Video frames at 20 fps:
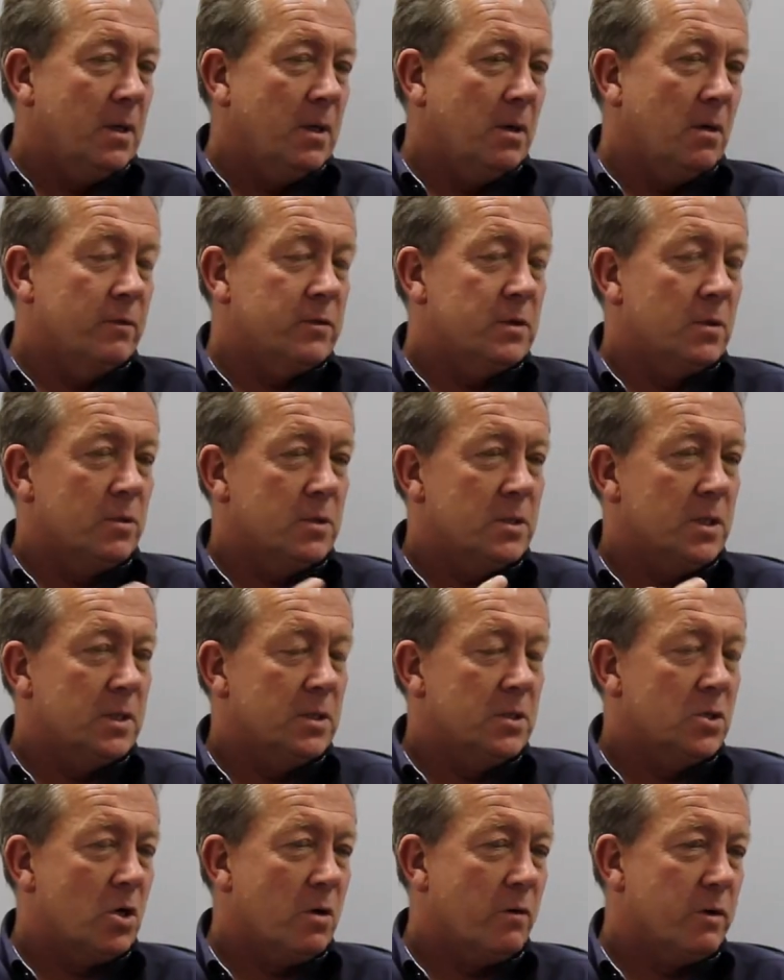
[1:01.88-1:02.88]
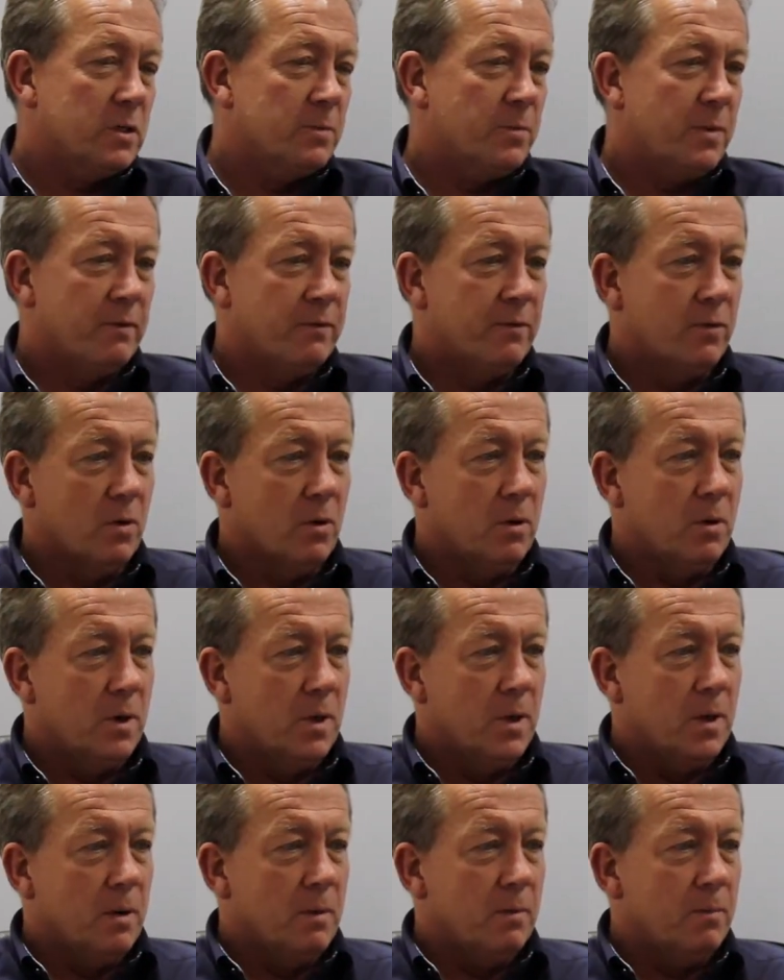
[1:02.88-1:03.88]
Obviously we've seen Torres before,
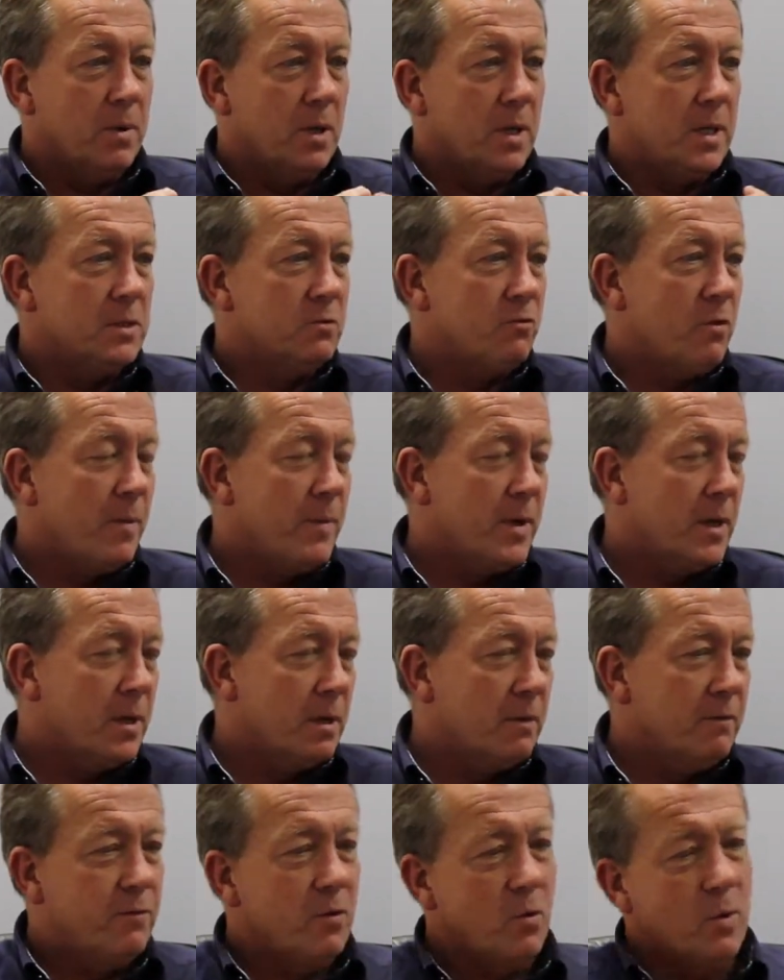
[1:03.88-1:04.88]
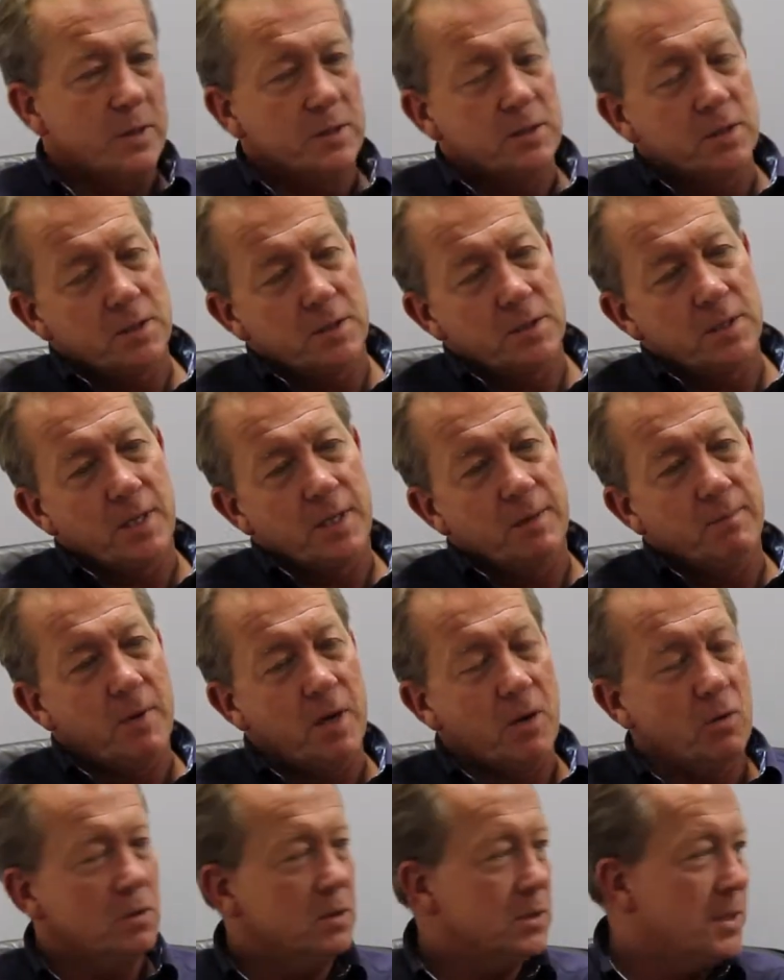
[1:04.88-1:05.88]
but is Remy going to fall into the same
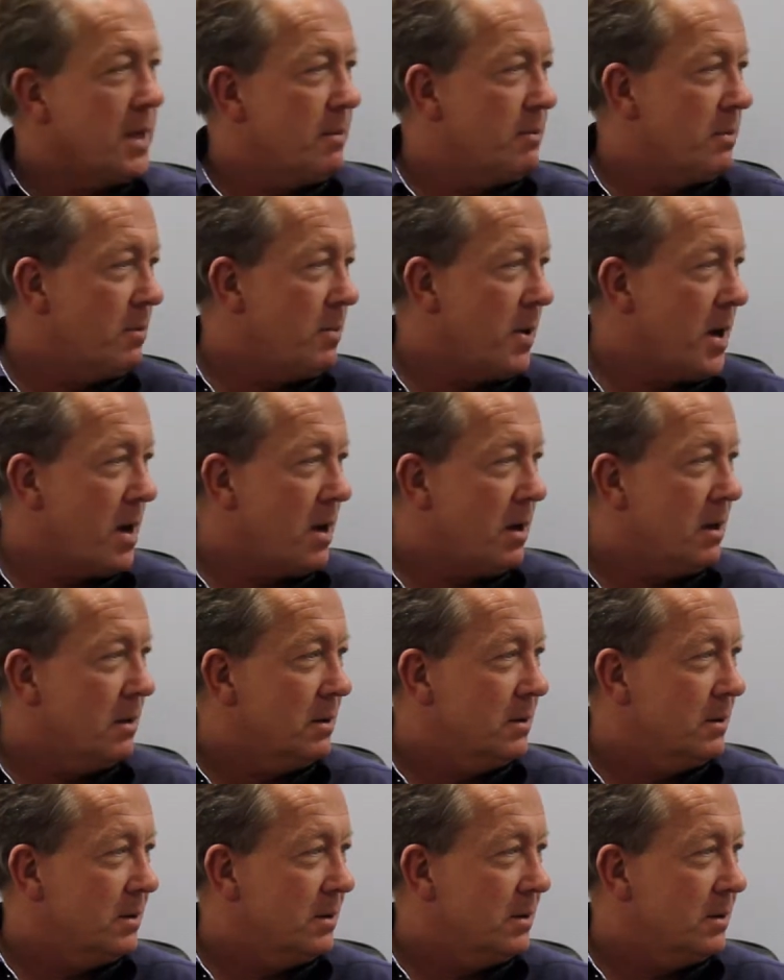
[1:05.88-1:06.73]
mould as Demba Ba?